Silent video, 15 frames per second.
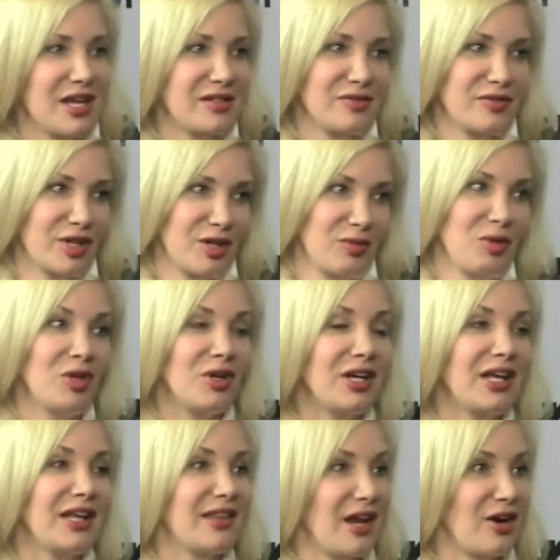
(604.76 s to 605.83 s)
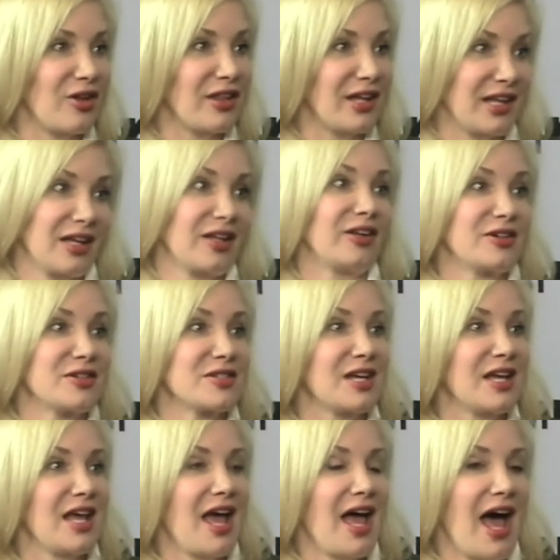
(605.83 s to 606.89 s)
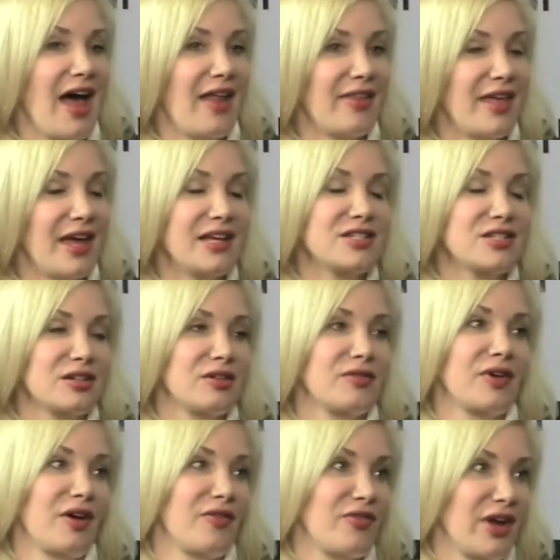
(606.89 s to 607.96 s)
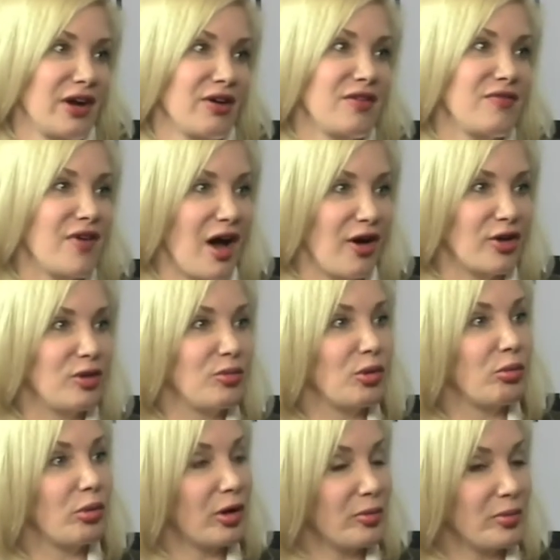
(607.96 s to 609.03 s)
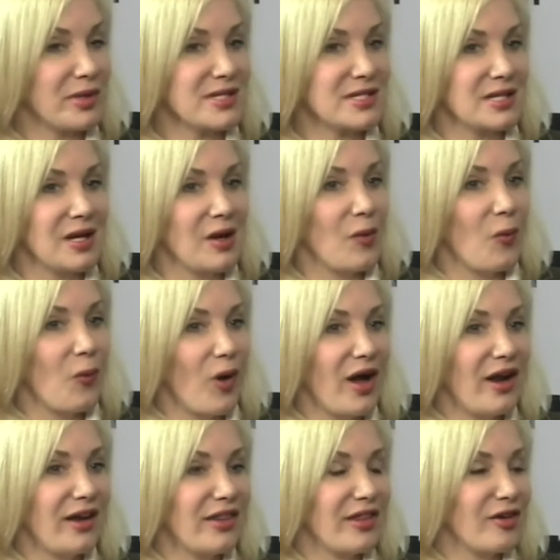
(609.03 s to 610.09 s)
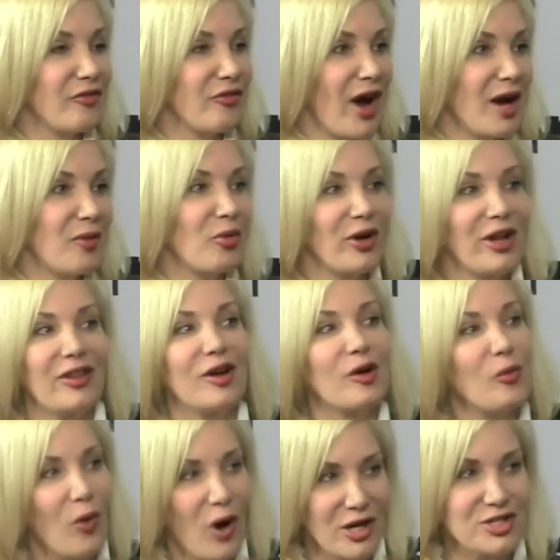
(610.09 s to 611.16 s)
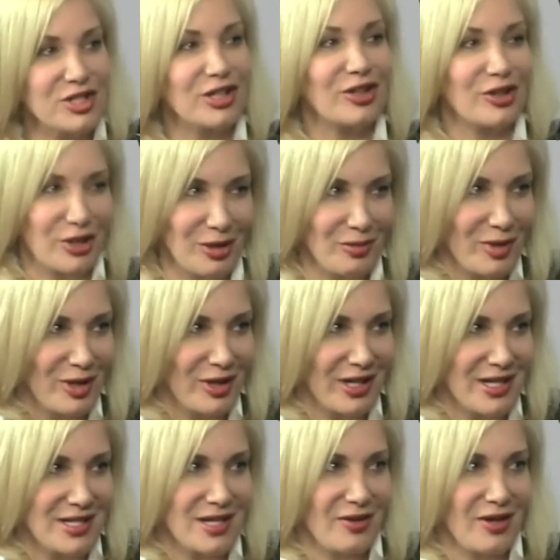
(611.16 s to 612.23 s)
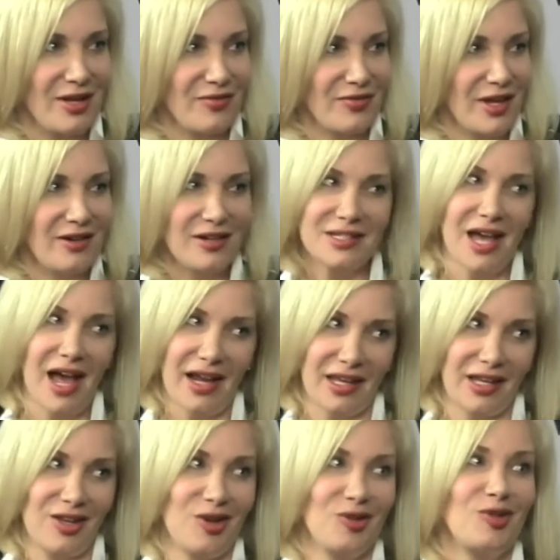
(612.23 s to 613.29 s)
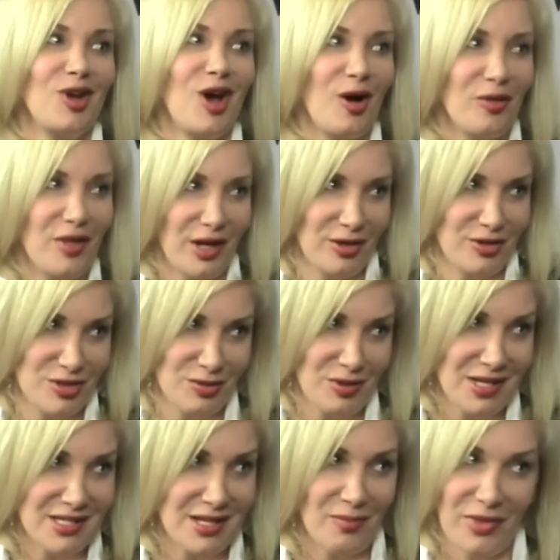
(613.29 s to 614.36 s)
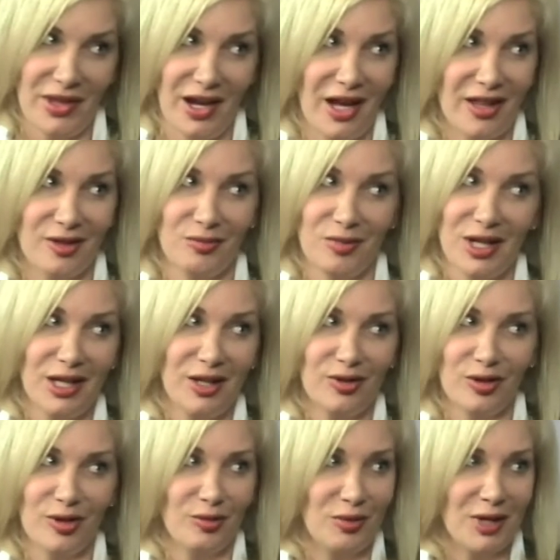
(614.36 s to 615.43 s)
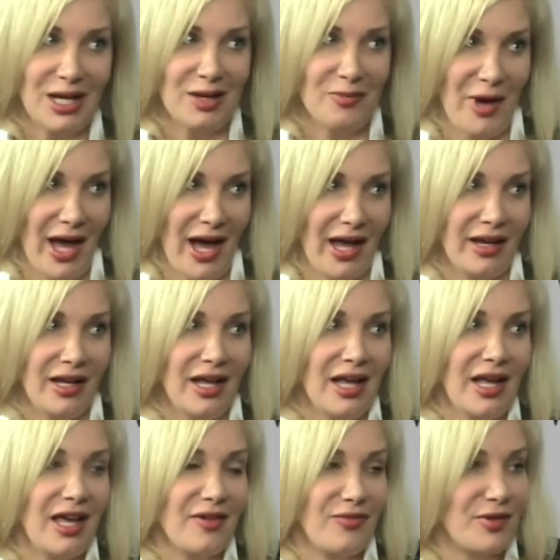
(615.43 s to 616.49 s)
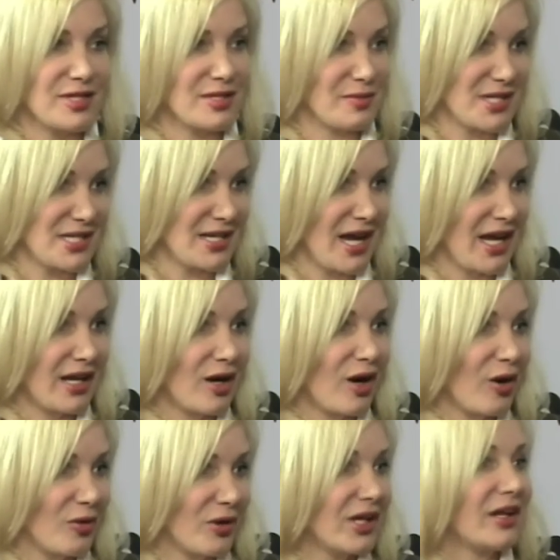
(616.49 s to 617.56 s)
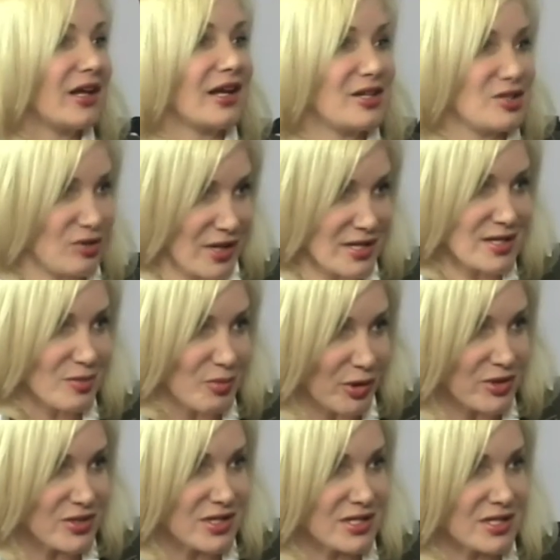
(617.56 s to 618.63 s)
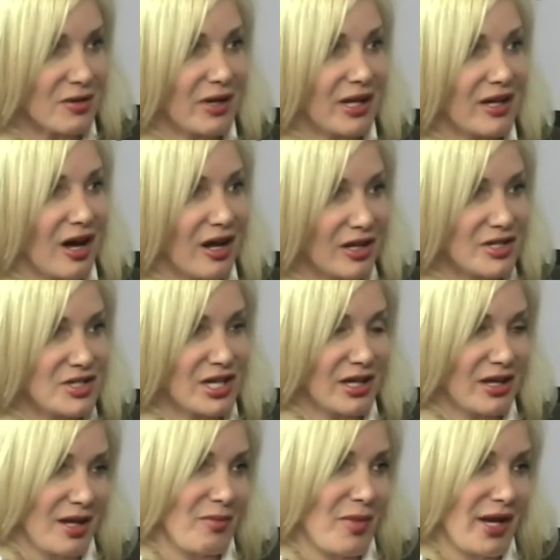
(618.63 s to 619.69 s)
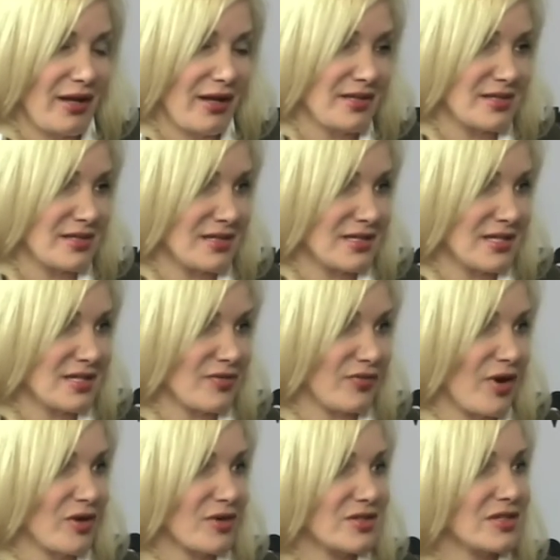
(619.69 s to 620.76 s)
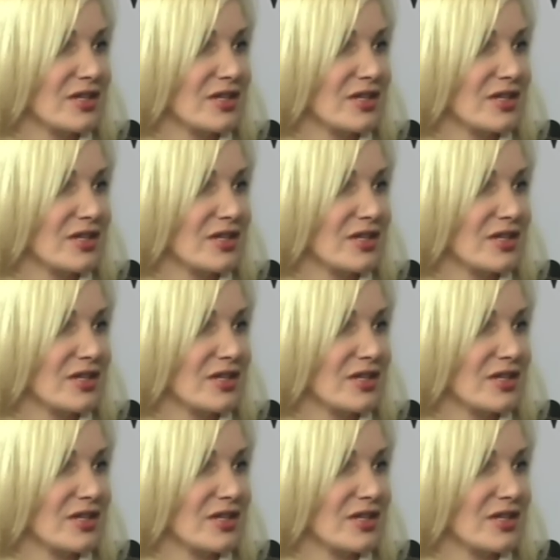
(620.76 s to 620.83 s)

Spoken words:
of a community that are the killers. And they serve a very valuable purpose. One, they're vibrant and they're watching your community. So if they're attacking you, know that you're doing something either really good or really bad. If it's a mistake, own it and address the person. So acknowledging, in many instances, folks...